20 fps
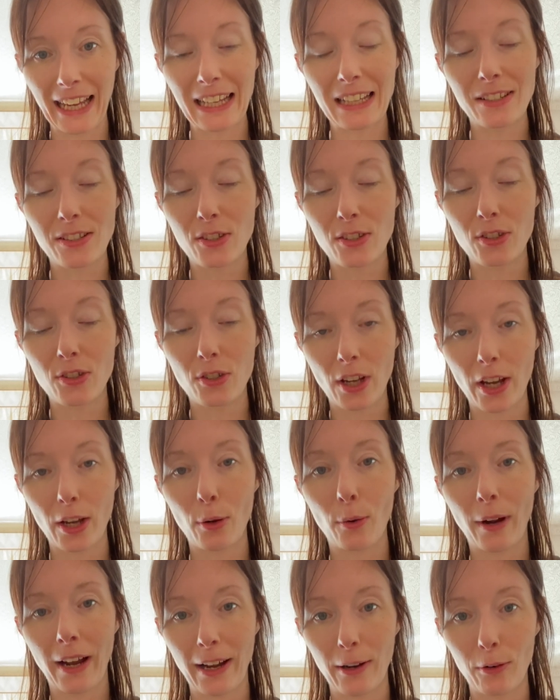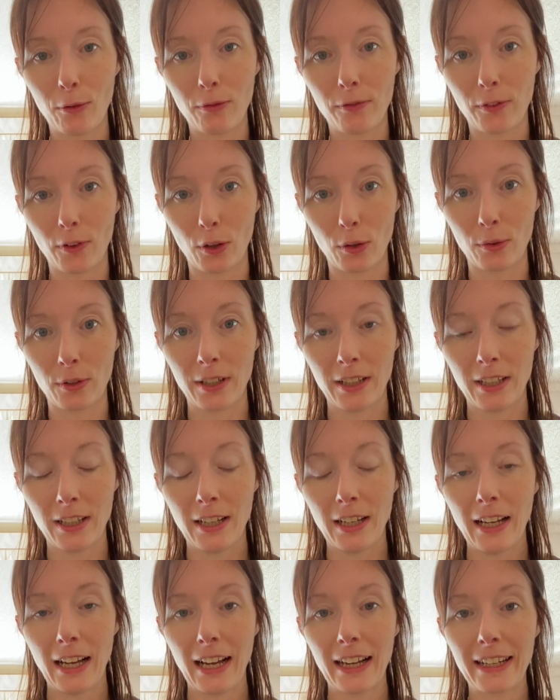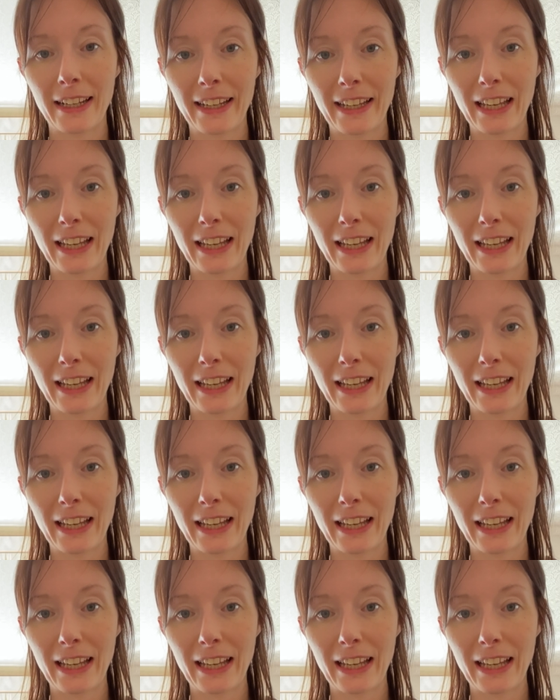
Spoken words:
It's so helpful and it